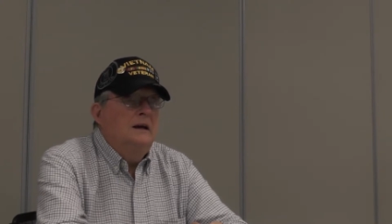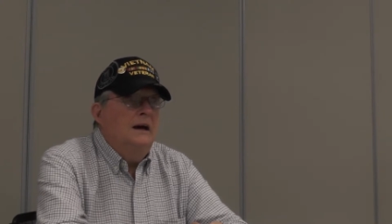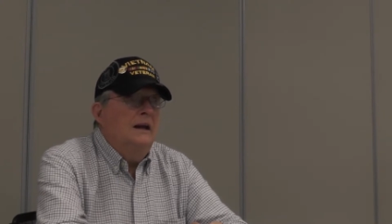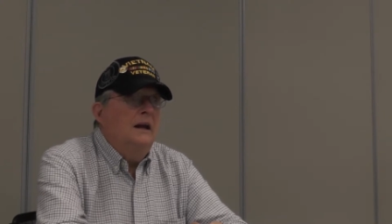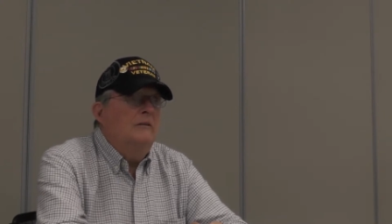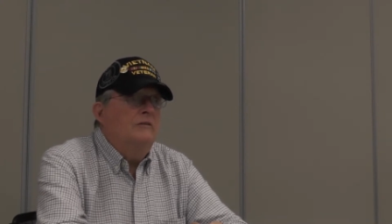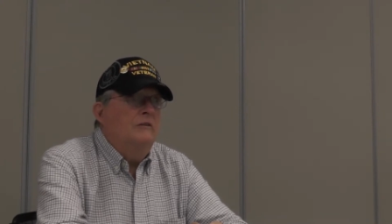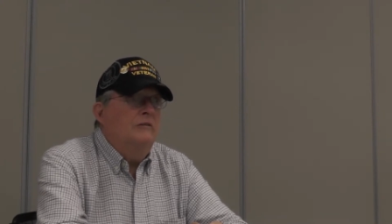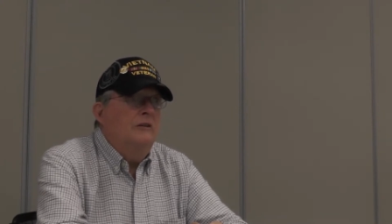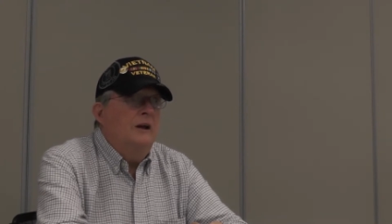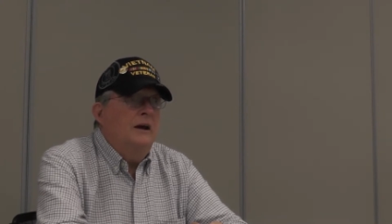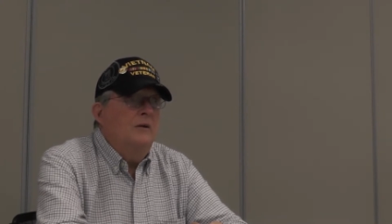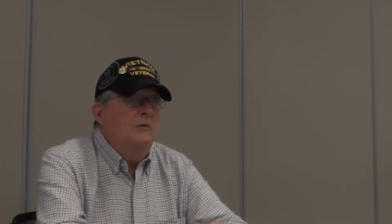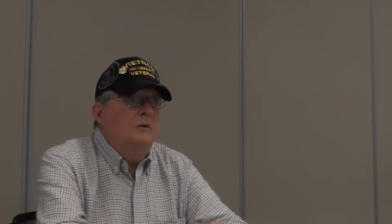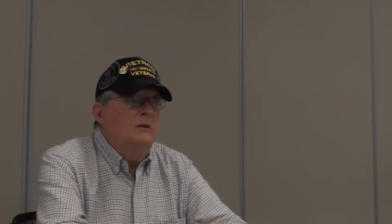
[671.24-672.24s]
I'd have to
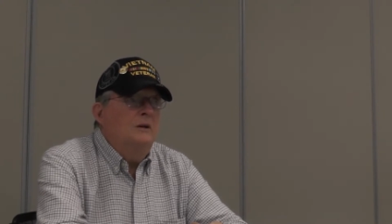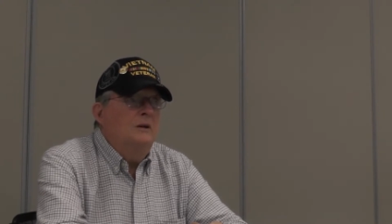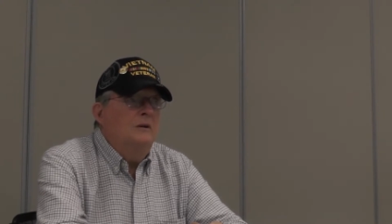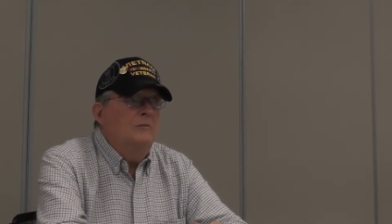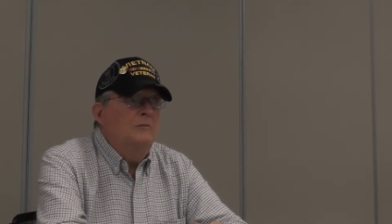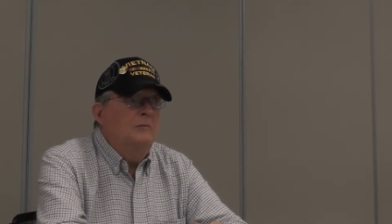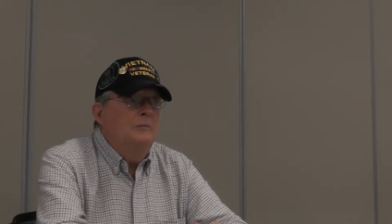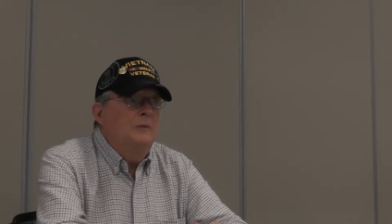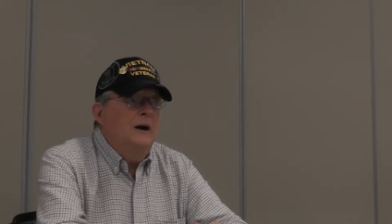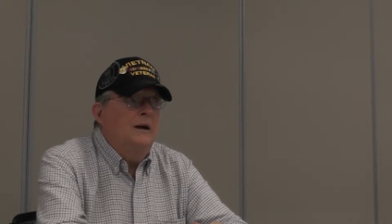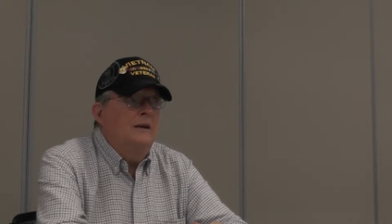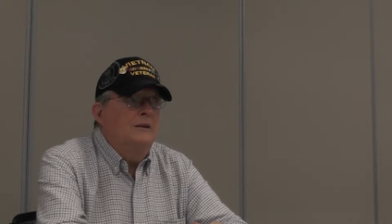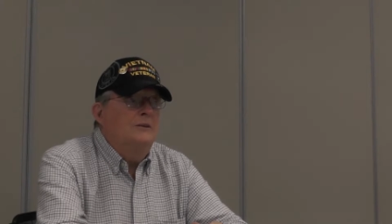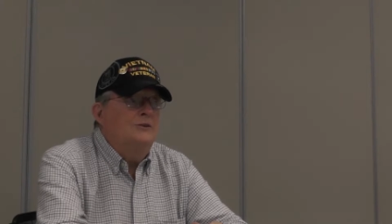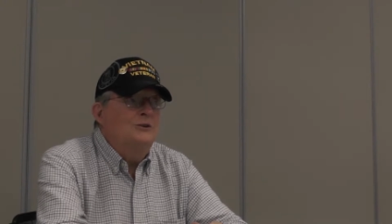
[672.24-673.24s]
fly with their
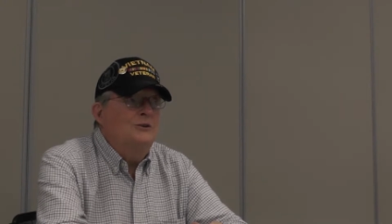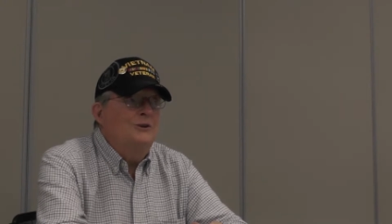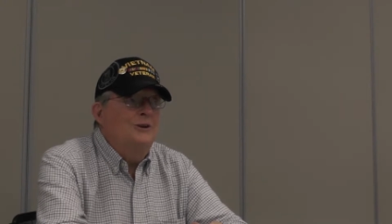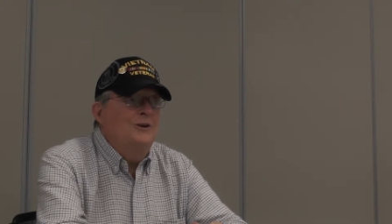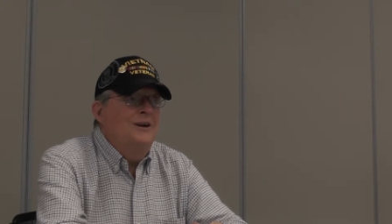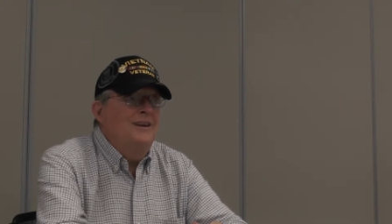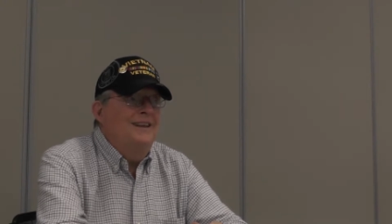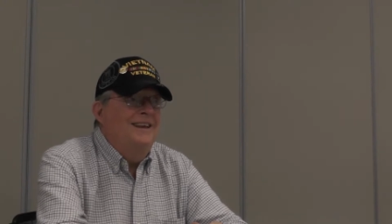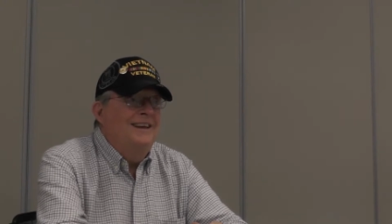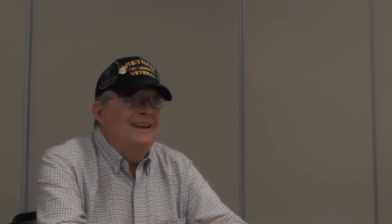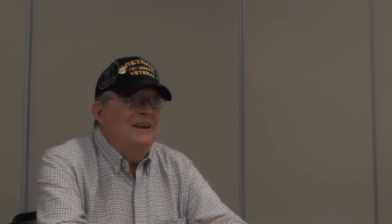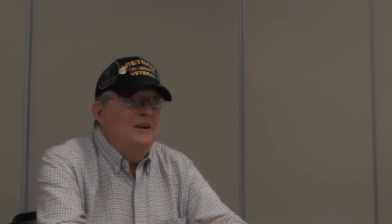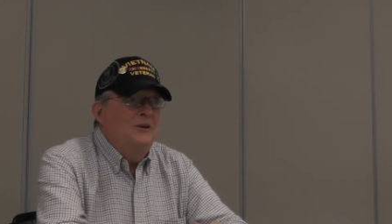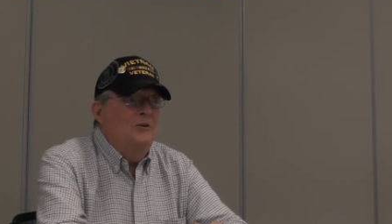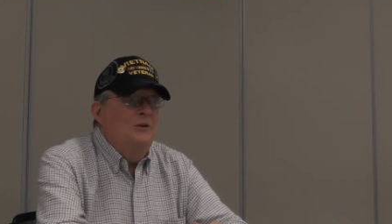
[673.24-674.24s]
pilots, and you know,
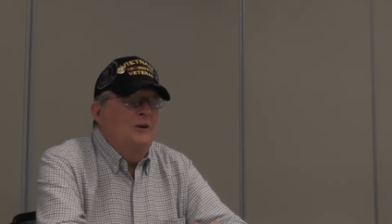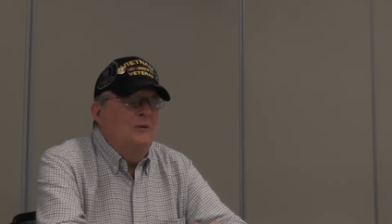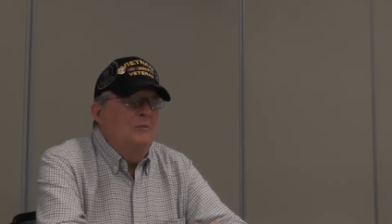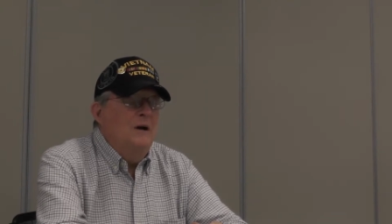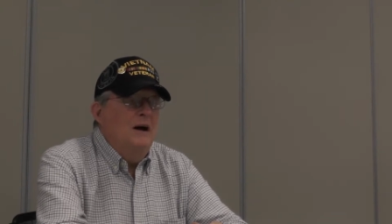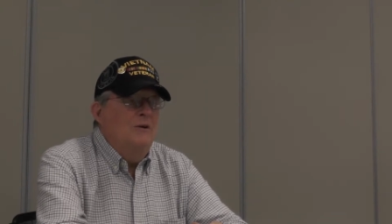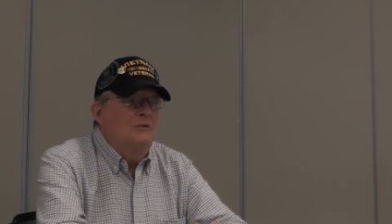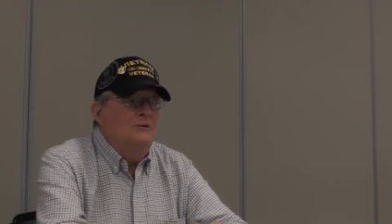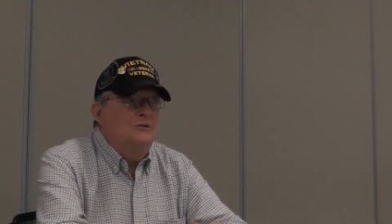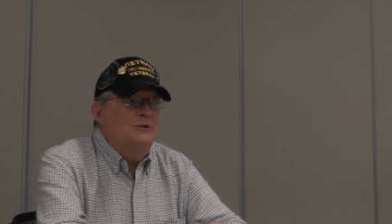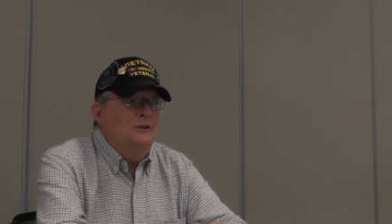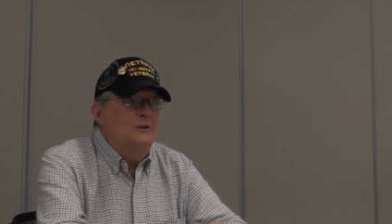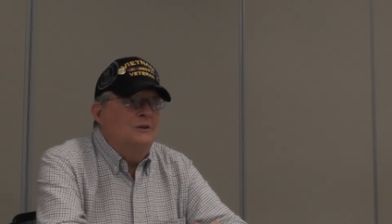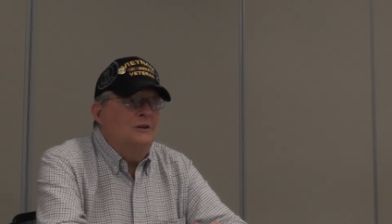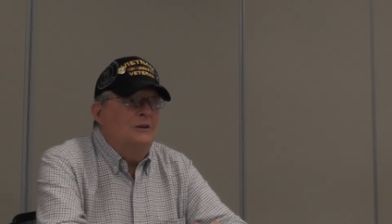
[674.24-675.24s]
you're in the
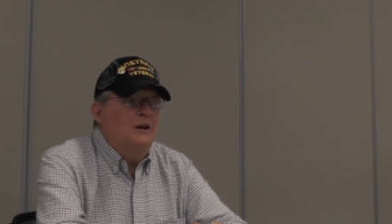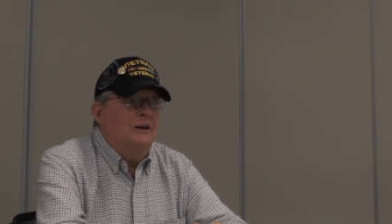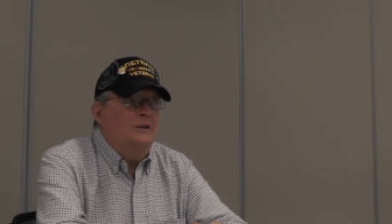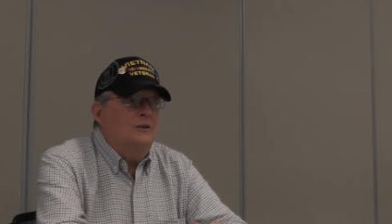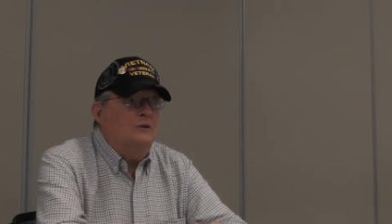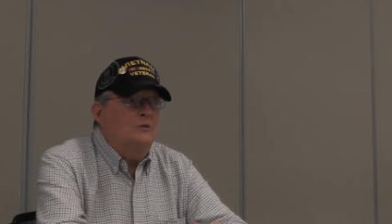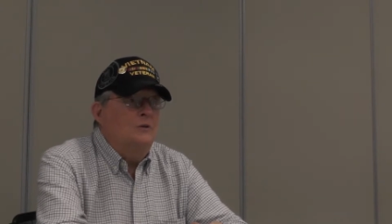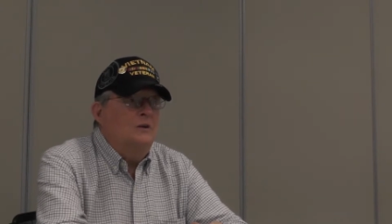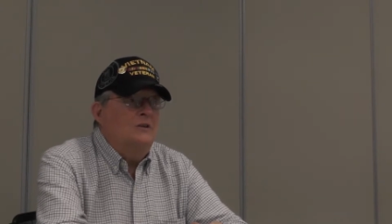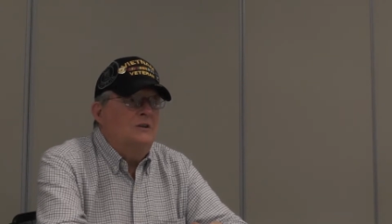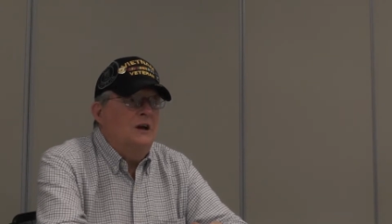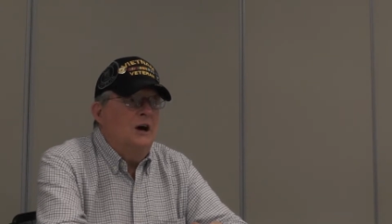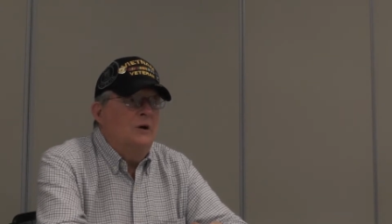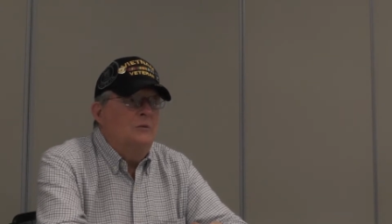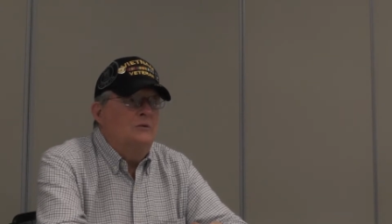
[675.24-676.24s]
mountains that look like the
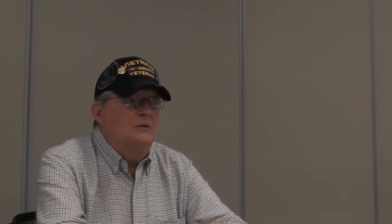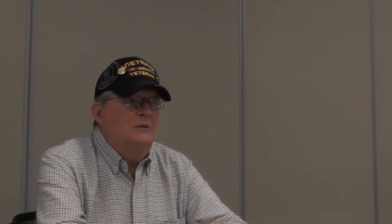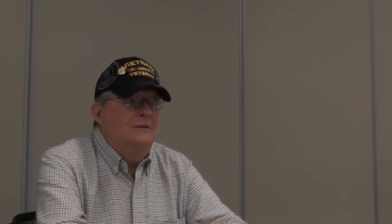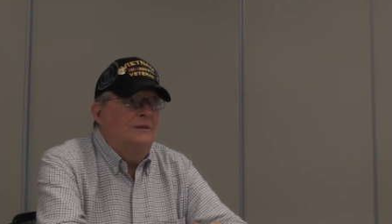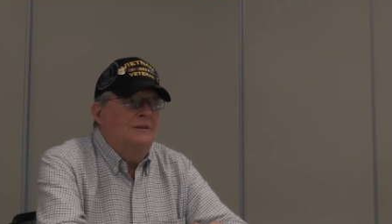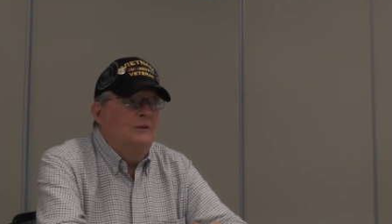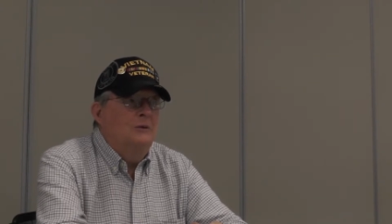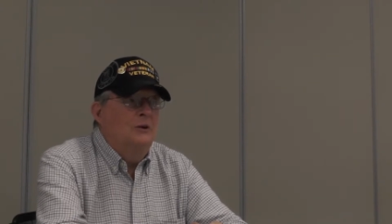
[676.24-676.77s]
Swiss Alps.